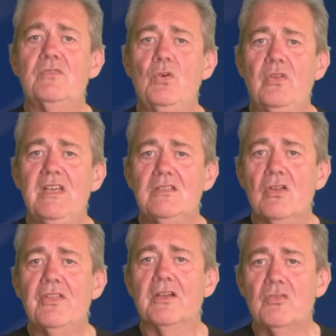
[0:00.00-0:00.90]
for these
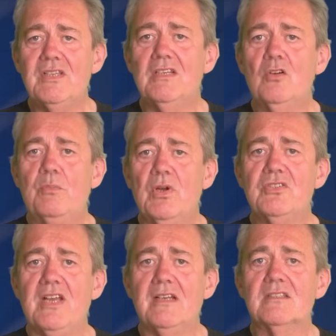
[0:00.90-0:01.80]
other critical
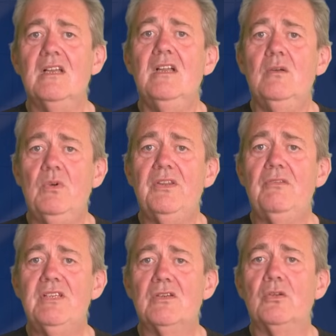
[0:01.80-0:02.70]
projects were
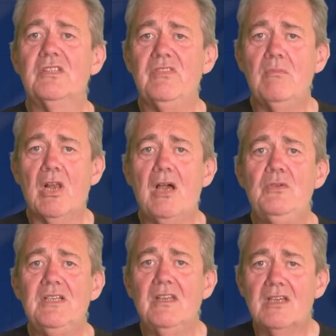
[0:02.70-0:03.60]
the result of him
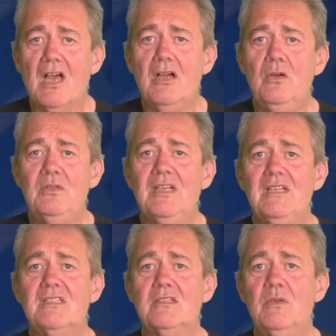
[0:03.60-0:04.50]
loading the code
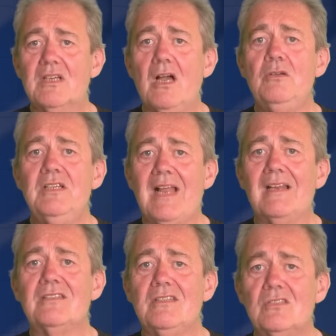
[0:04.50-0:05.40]
into a code
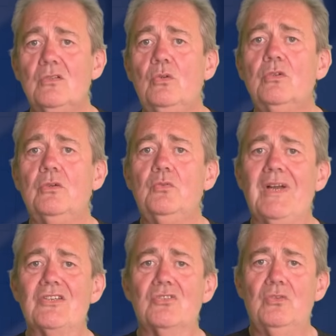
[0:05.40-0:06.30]
analysis tool called
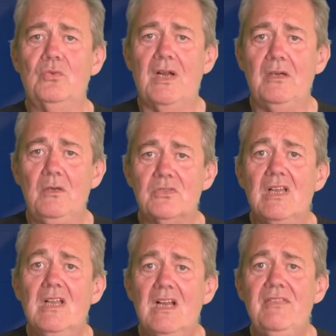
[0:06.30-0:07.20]
Rational Rows
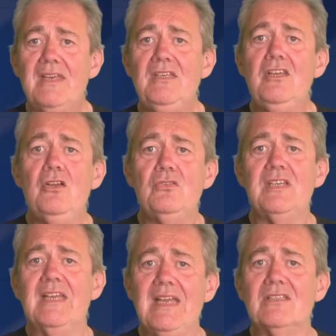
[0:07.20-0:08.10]
and then
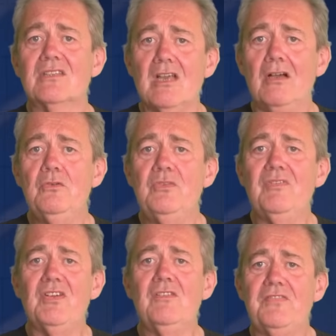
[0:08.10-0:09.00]
using its code
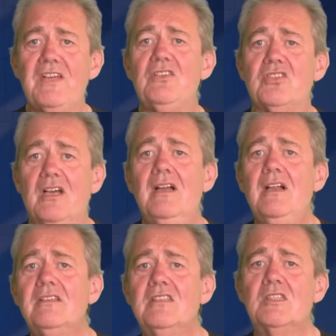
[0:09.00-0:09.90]
review feature
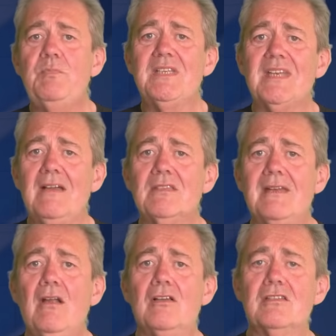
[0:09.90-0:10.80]
to spit out
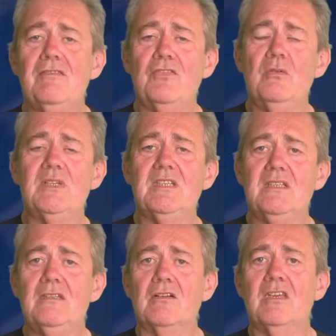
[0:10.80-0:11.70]
a nicely
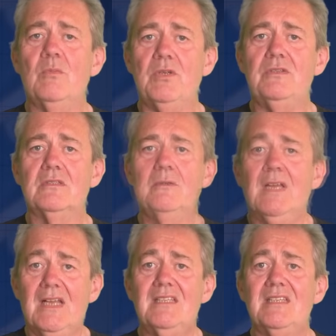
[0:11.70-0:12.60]
formatted document.
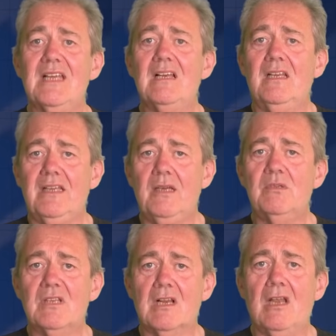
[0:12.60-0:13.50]
Incidentally, it
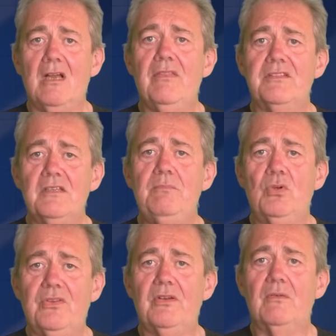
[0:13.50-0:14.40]
was the client that had
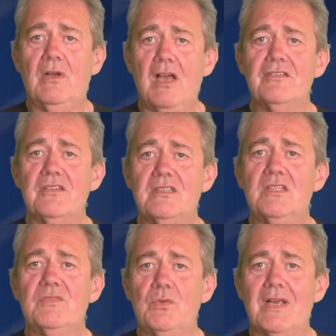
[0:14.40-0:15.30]
bought the
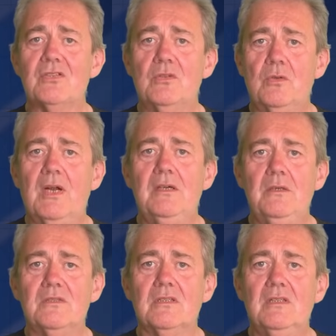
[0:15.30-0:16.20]
licenses for Rational
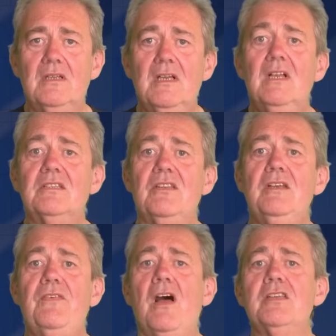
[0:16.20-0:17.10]
Rows. So the
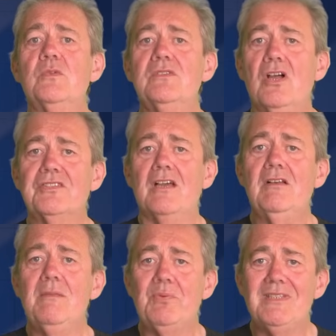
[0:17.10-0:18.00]
advice was not
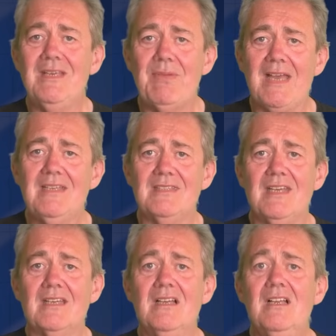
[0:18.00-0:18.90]
only pretty
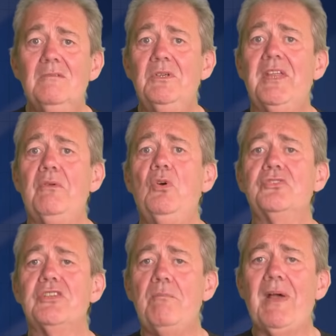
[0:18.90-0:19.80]
basic, but they were
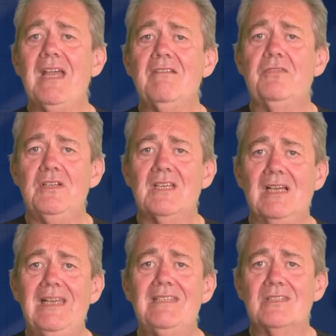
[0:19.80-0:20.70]
also paying for it at
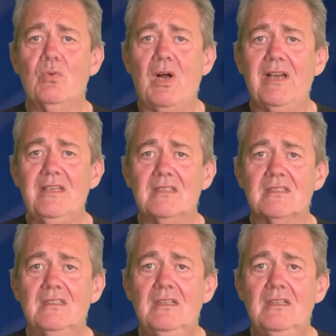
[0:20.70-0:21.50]
least twice.